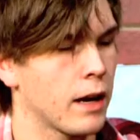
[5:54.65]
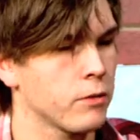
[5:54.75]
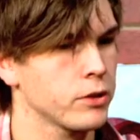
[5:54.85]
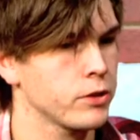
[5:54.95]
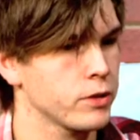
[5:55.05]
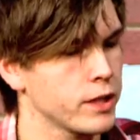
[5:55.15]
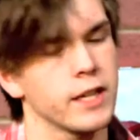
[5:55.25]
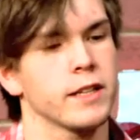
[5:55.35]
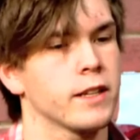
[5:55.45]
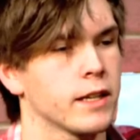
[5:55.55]
would you say
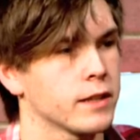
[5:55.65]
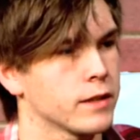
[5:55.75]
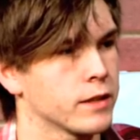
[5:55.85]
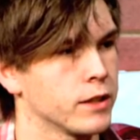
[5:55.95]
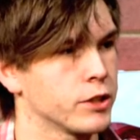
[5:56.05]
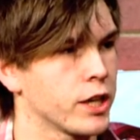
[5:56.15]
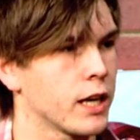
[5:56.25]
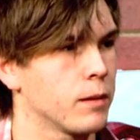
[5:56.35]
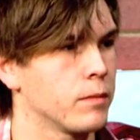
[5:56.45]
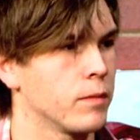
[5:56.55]
that the
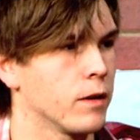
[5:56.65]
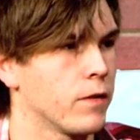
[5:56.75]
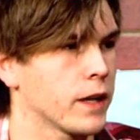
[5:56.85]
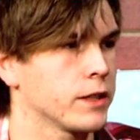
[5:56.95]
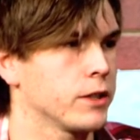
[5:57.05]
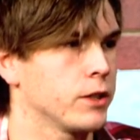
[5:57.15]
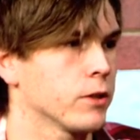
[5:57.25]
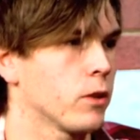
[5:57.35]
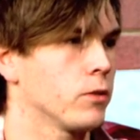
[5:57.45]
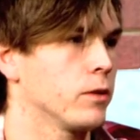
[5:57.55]
job affected your
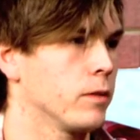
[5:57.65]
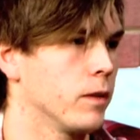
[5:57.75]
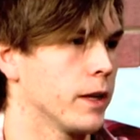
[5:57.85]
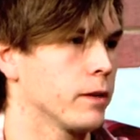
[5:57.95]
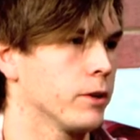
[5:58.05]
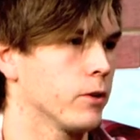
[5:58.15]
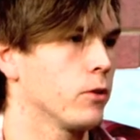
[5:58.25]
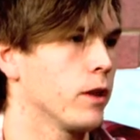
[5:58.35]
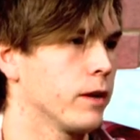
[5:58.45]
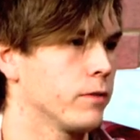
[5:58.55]
own life?
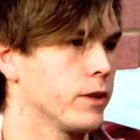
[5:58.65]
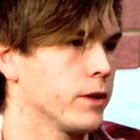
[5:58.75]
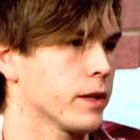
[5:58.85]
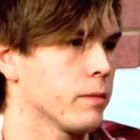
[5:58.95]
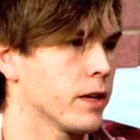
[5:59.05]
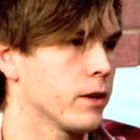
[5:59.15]
Do you think it made it